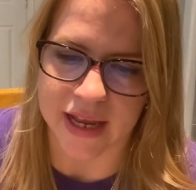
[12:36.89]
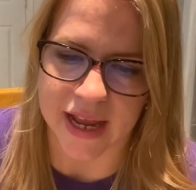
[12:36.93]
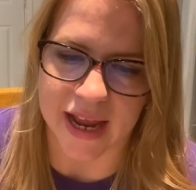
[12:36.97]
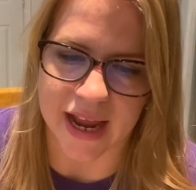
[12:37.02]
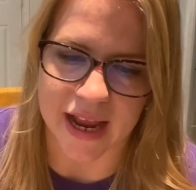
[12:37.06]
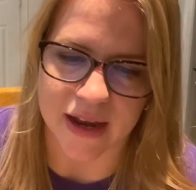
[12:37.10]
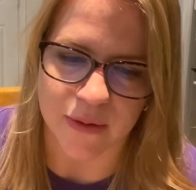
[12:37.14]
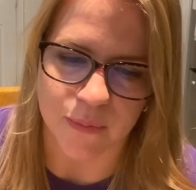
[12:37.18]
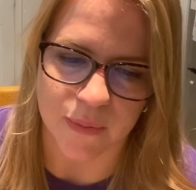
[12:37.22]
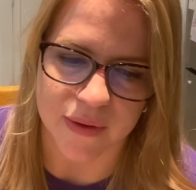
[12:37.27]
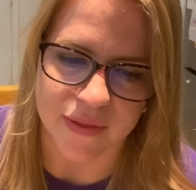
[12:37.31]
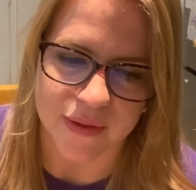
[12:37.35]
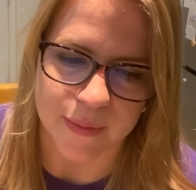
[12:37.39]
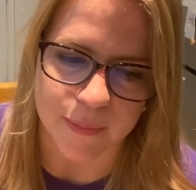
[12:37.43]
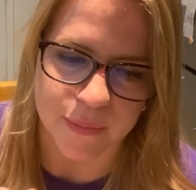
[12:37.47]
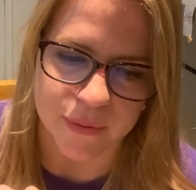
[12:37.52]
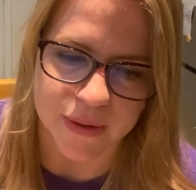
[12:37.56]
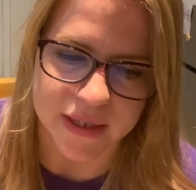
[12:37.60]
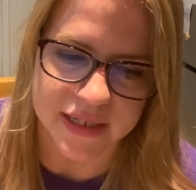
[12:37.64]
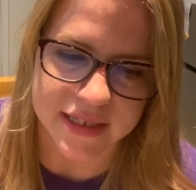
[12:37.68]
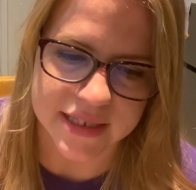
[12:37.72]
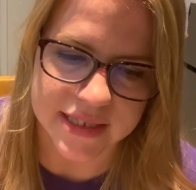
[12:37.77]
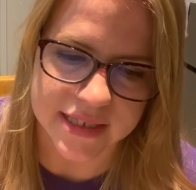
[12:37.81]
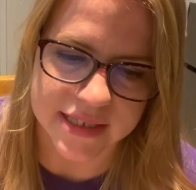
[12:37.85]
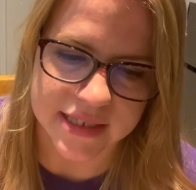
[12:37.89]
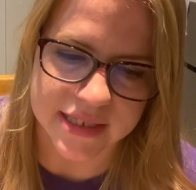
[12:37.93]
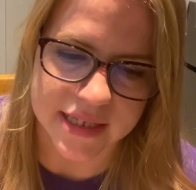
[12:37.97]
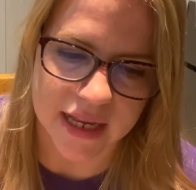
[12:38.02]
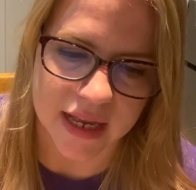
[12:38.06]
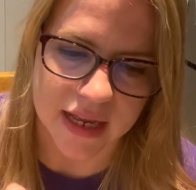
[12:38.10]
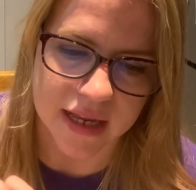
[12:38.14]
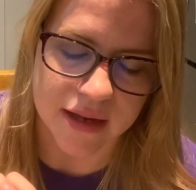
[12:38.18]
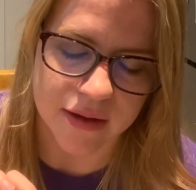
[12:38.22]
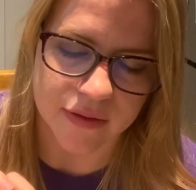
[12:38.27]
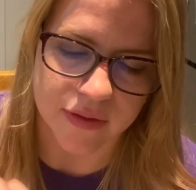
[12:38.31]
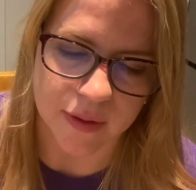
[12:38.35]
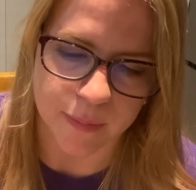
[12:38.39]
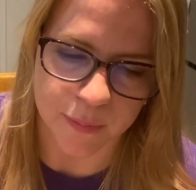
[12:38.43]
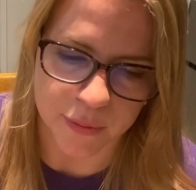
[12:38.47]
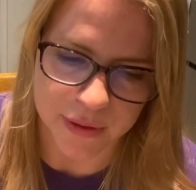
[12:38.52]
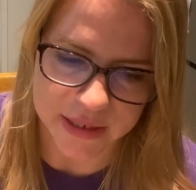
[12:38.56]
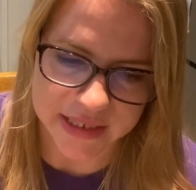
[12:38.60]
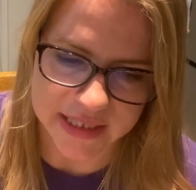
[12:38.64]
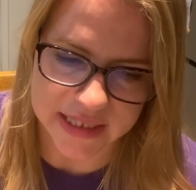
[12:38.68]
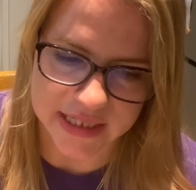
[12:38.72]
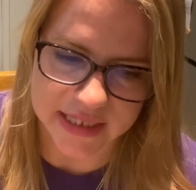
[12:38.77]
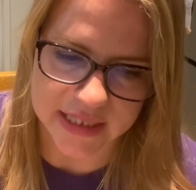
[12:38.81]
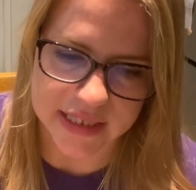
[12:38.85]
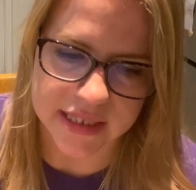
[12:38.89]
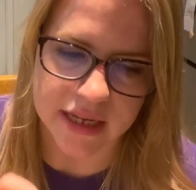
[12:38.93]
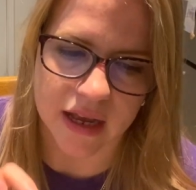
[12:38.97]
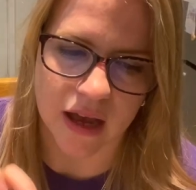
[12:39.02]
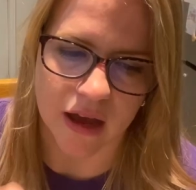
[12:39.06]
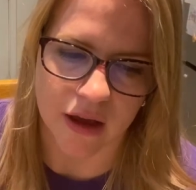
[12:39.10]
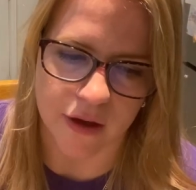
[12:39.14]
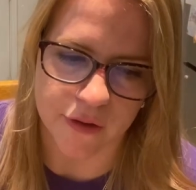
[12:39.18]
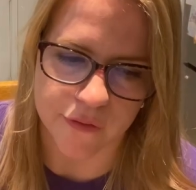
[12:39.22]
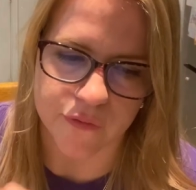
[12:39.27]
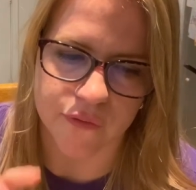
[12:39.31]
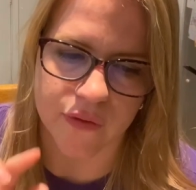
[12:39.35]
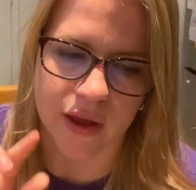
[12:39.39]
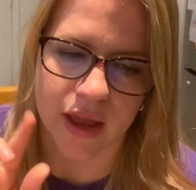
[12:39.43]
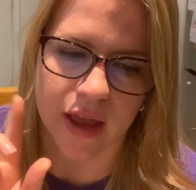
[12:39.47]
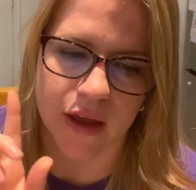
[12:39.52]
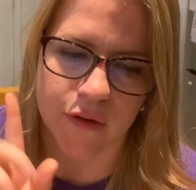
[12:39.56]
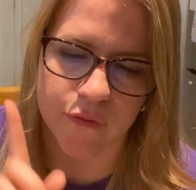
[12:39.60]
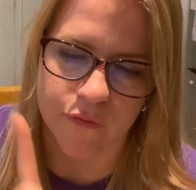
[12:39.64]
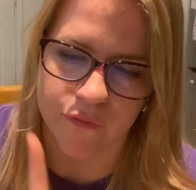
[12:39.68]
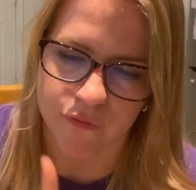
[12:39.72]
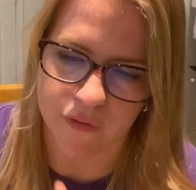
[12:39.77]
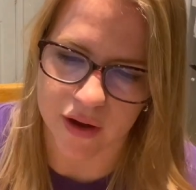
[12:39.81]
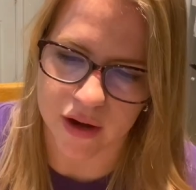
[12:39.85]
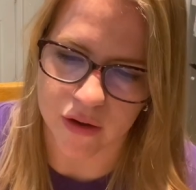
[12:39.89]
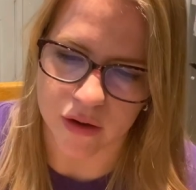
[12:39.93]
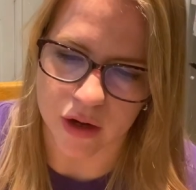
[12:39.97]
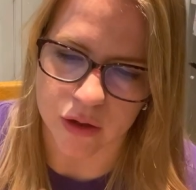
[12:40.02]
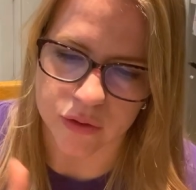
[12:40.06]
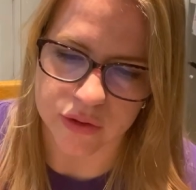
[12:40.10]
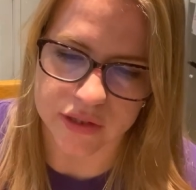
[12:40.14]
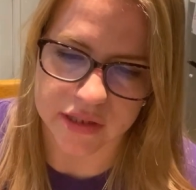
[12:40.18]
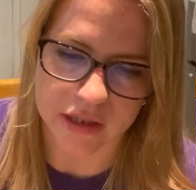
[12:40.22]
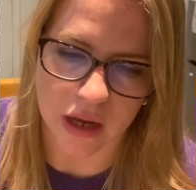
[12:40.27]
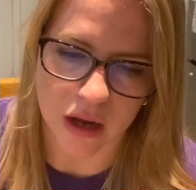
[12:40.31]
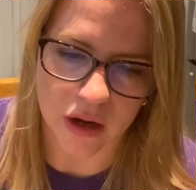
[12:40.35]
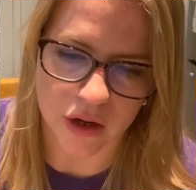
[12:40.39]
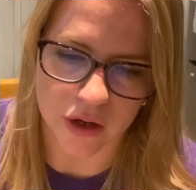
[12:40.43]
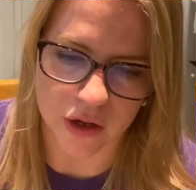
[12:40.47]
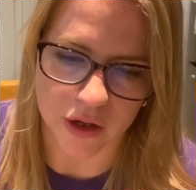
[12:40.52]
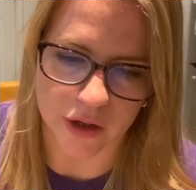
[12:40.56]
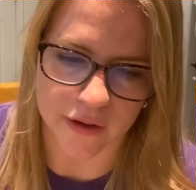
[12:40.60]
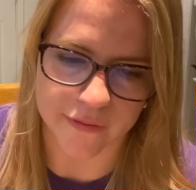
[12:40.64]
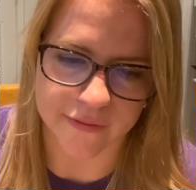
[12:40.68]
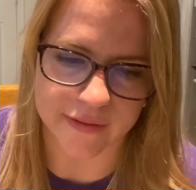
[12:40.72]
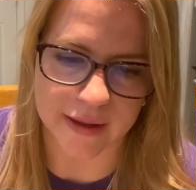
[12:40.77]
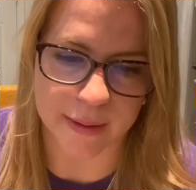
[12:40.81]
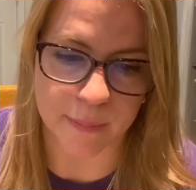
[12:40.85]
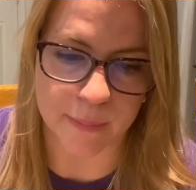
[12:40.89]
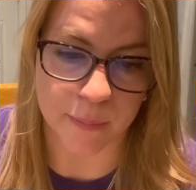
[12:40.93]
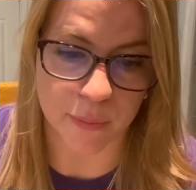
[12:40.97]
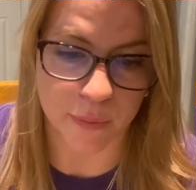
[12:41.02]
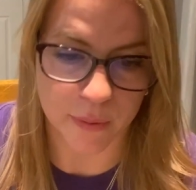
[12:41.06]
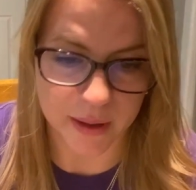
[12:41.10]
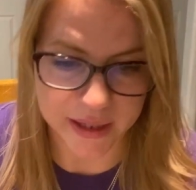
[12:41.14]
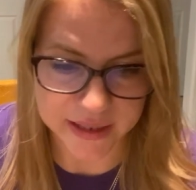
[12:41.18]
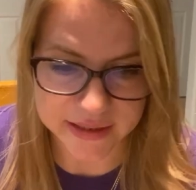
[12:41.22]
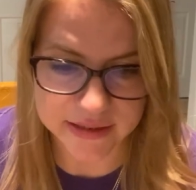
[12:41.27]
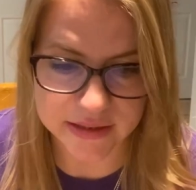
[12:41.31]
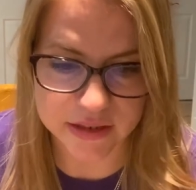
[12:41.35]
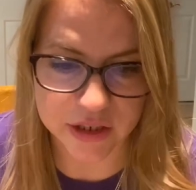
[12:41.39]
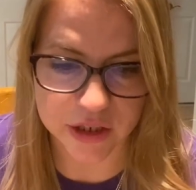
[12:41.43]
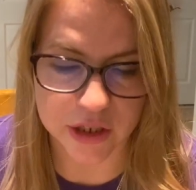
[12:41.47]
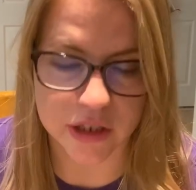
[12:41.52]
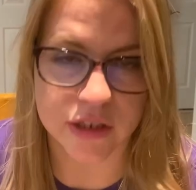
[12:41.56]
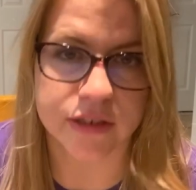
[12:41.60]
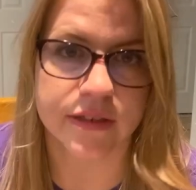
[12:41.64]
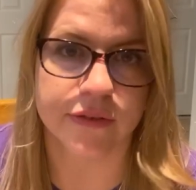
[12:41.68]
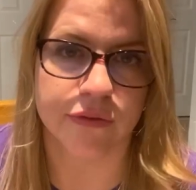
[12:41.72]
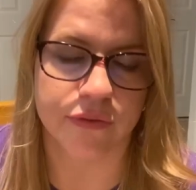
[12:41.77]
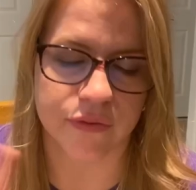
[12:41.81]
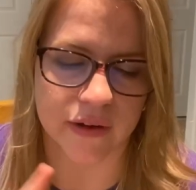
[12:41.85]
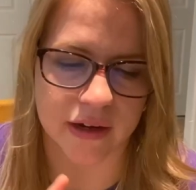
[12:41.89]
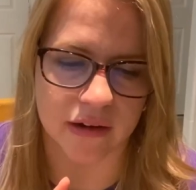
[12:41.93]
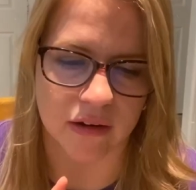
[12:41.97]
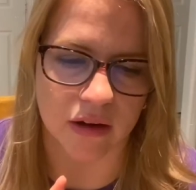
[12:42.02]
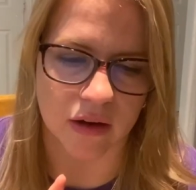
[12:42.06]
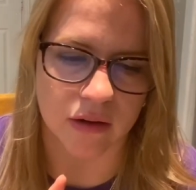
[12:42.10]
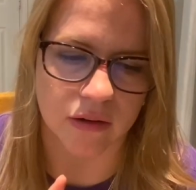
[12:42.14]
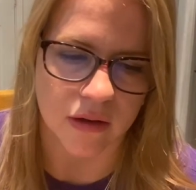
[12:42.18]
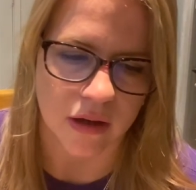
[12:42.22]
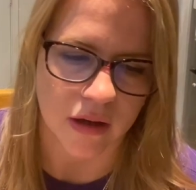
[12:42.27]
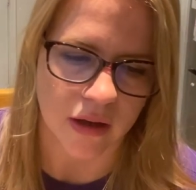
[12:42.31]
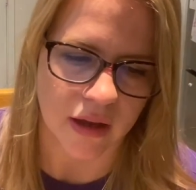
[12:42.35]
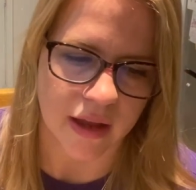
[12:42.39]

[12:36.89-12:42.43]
And when the princes of Pharaoh saw her, they praised her to Pharaoh.